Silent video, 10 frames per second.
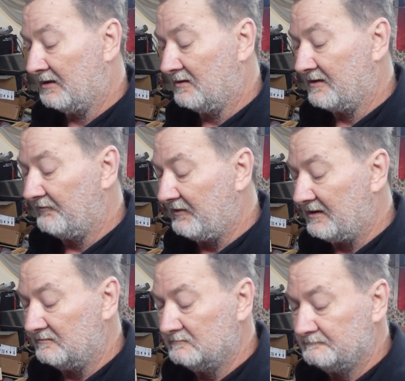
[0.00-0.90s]
like I
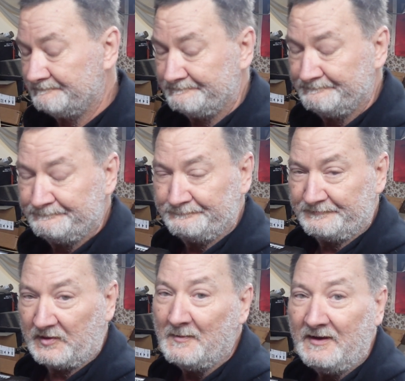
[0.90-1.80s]
said,
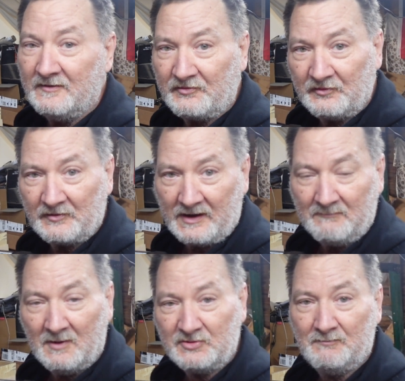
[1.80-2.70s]
to me this is a
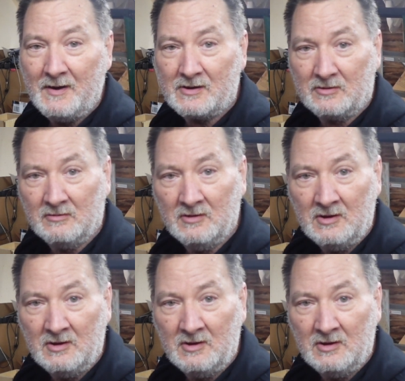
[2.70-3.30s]
much better